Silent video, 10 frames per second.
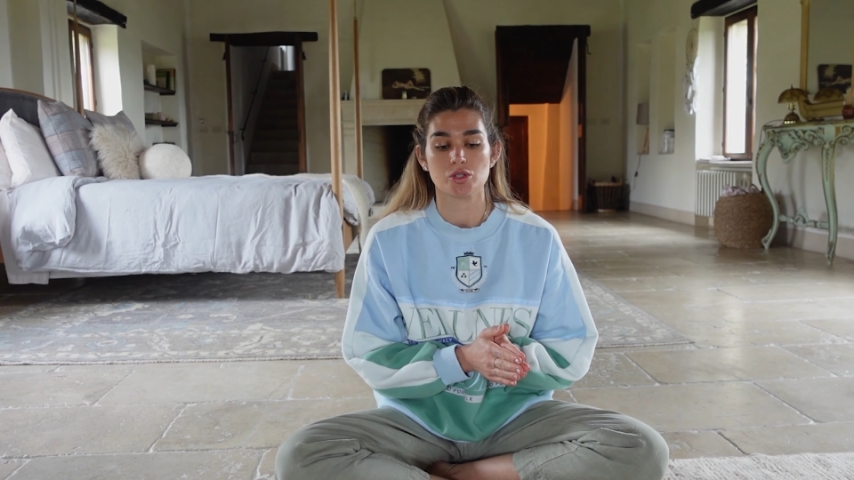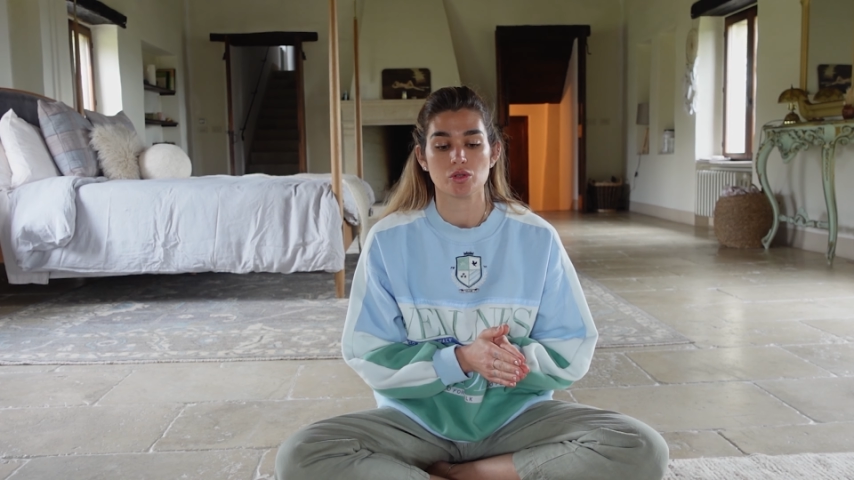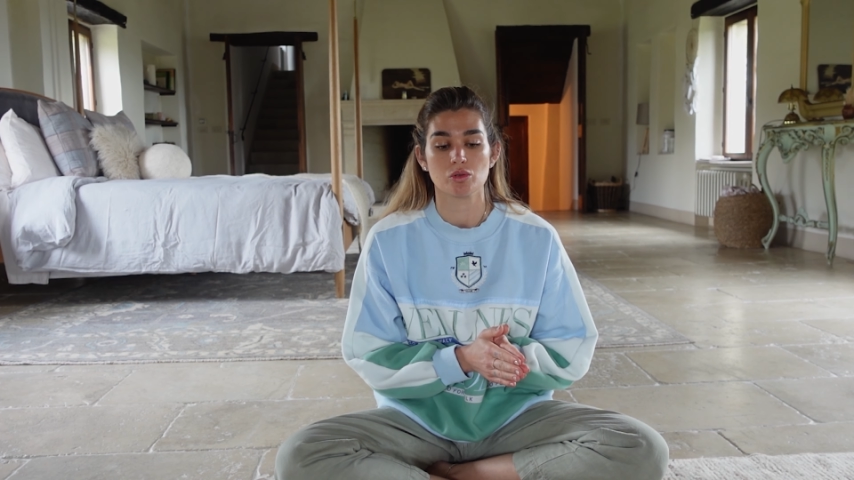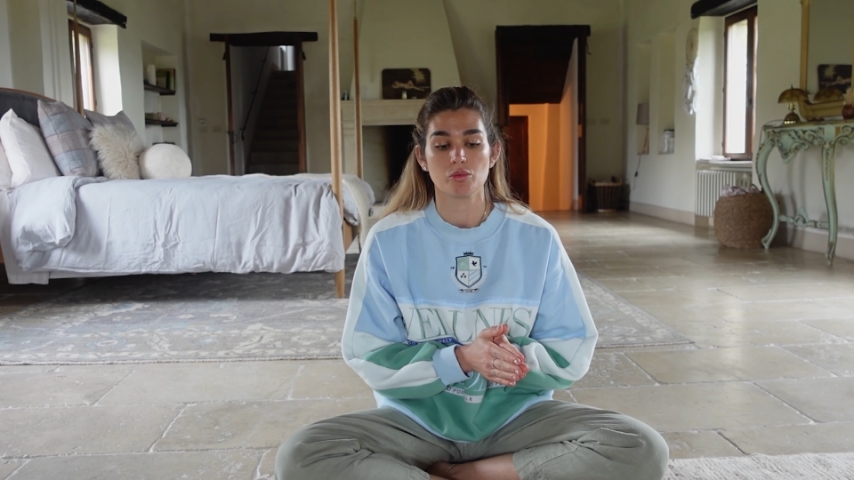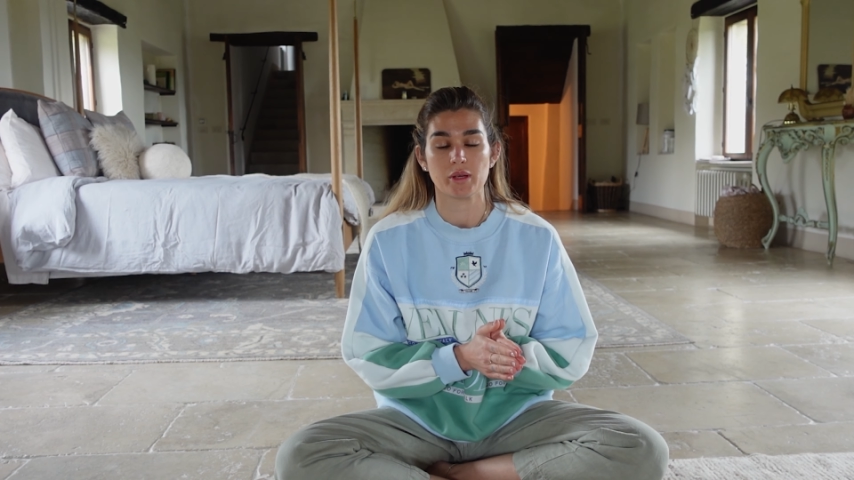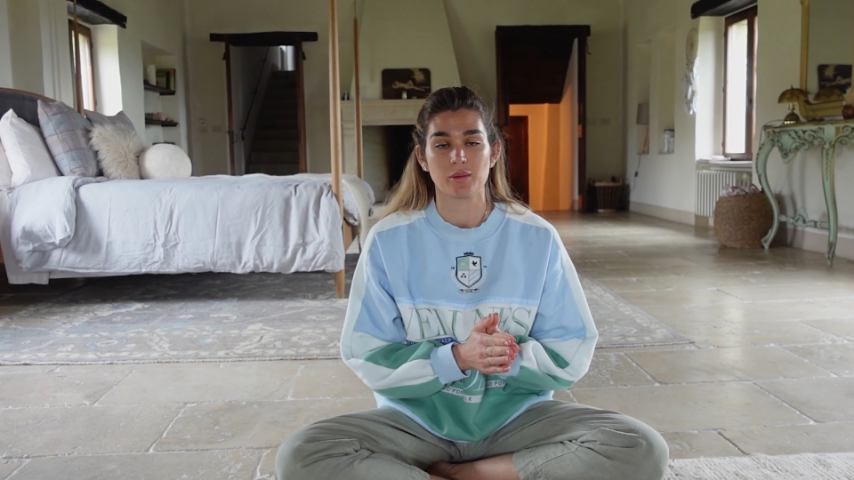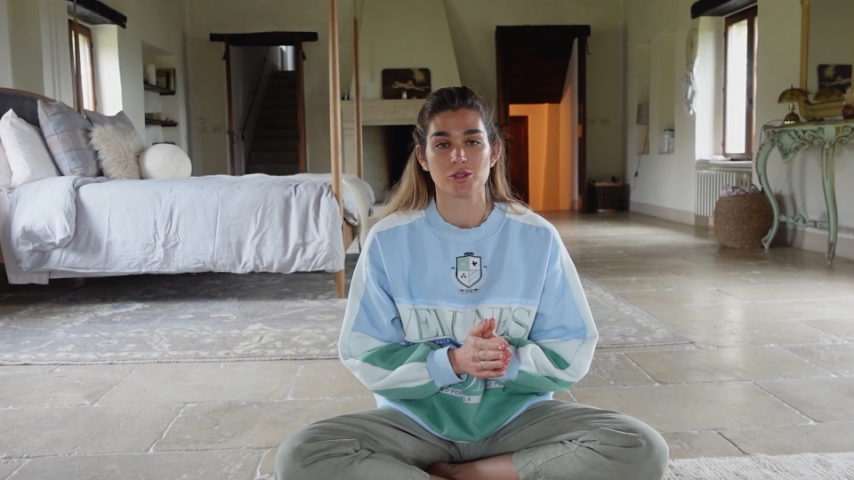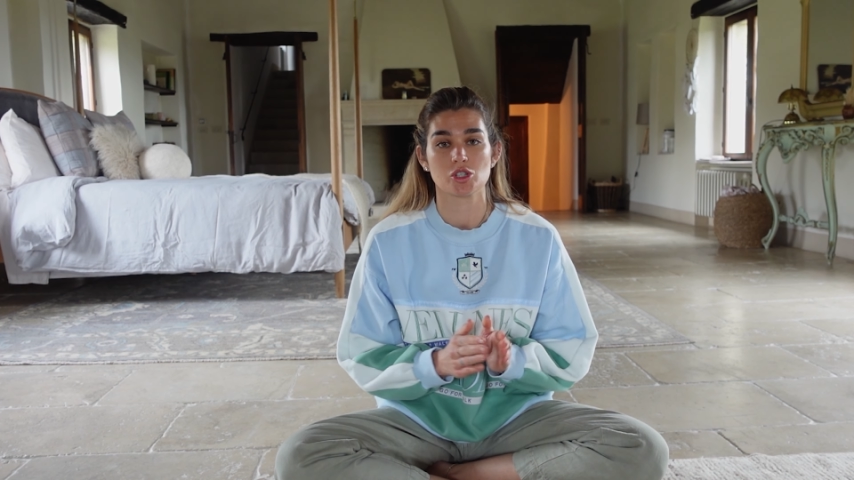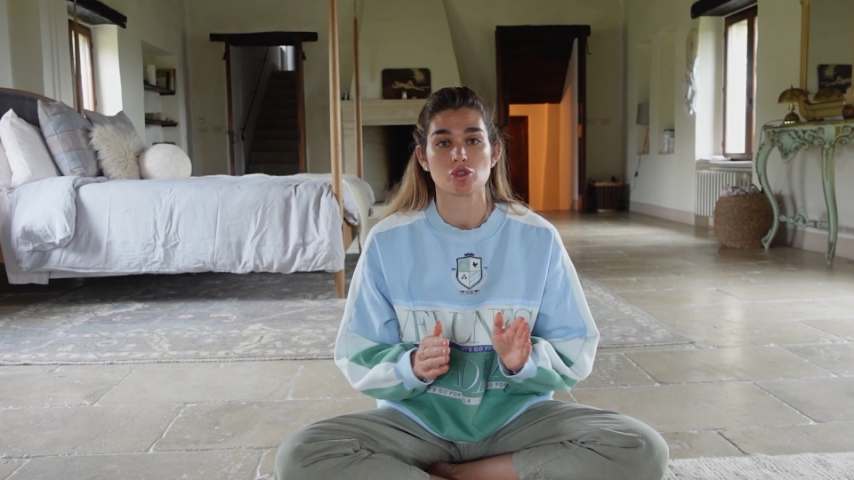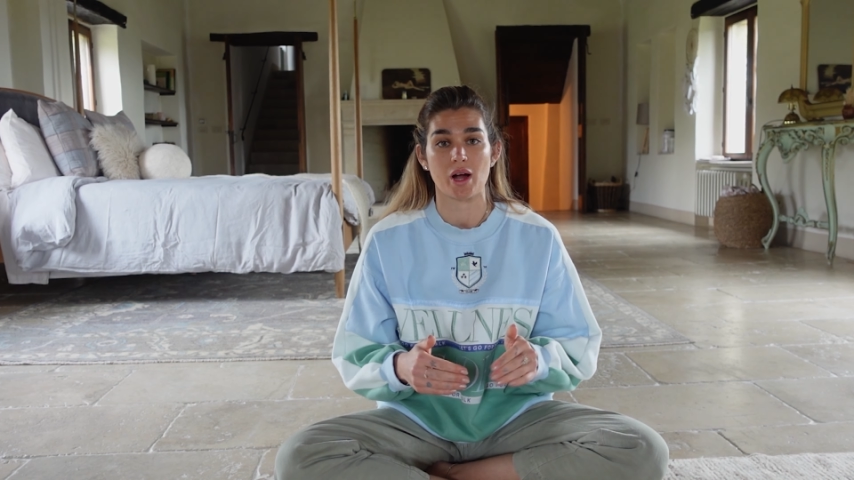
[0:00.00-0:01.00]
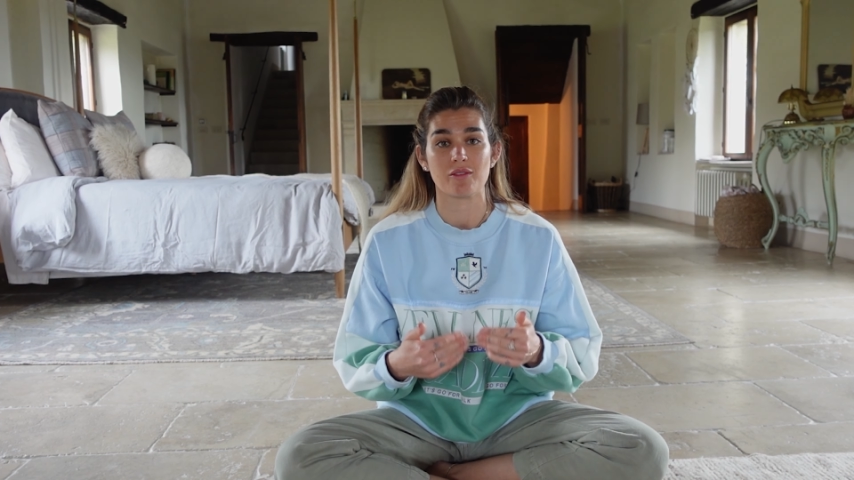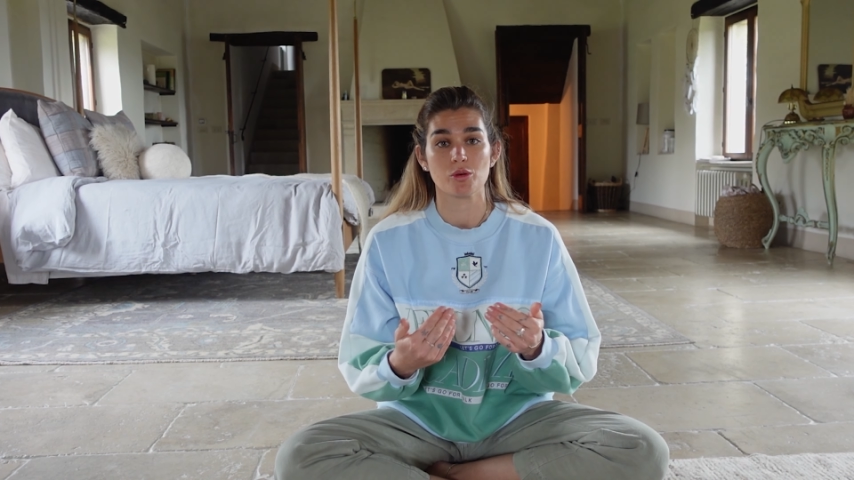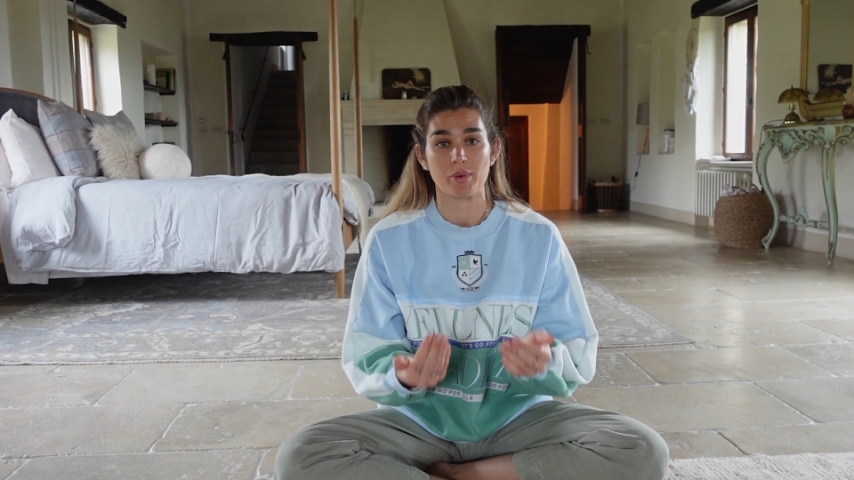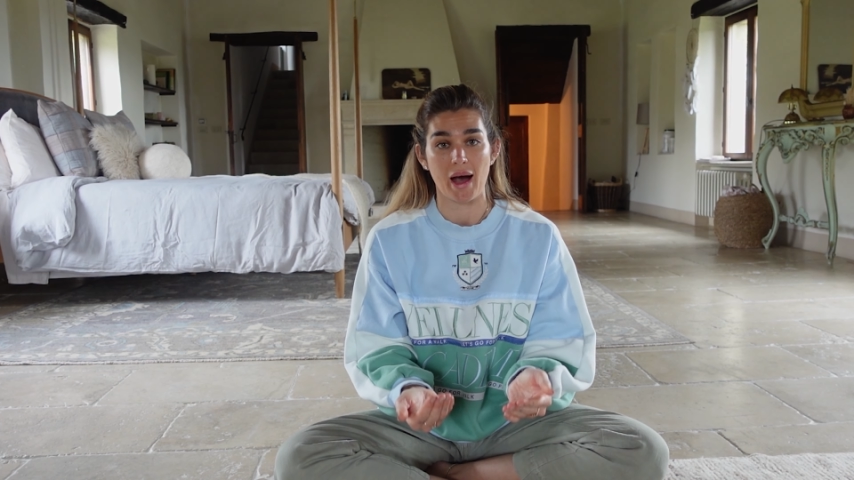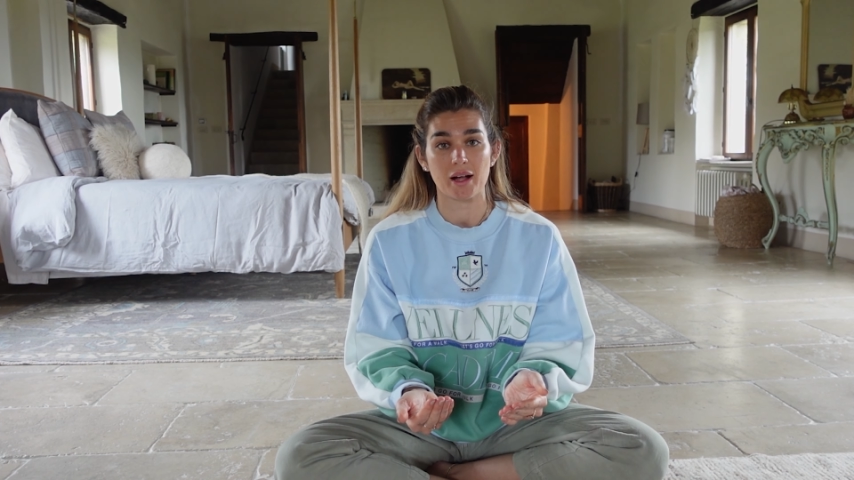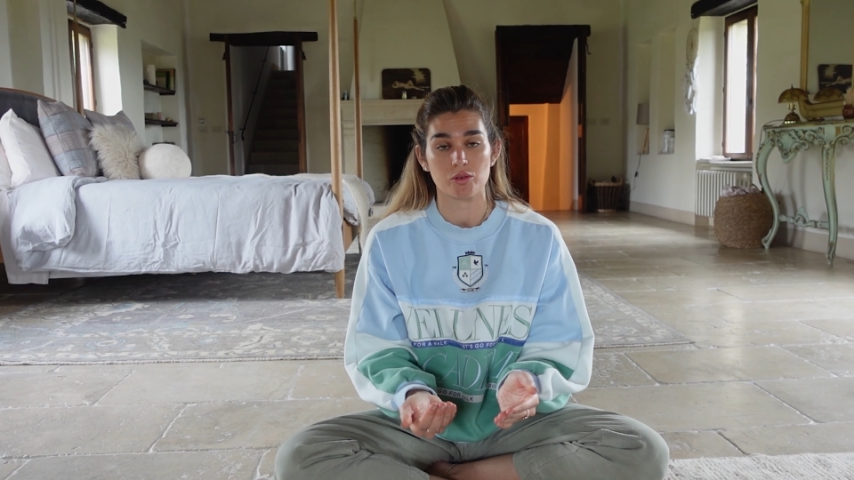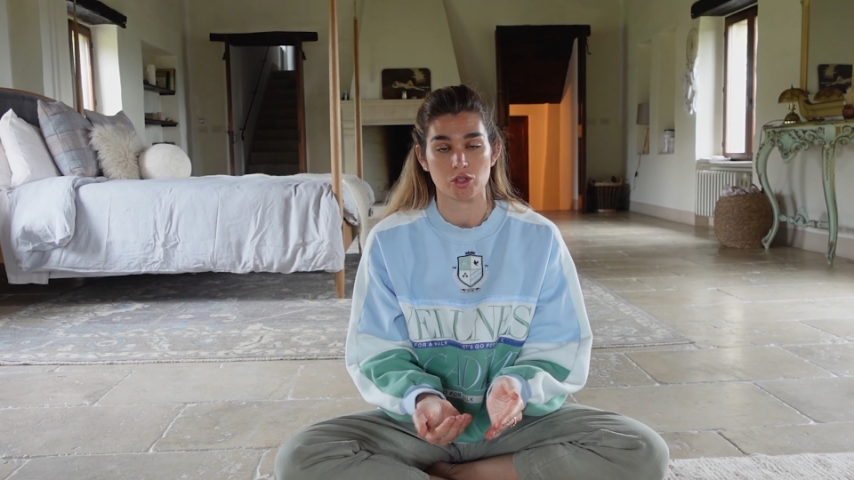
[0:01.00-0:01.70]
to be able to travel back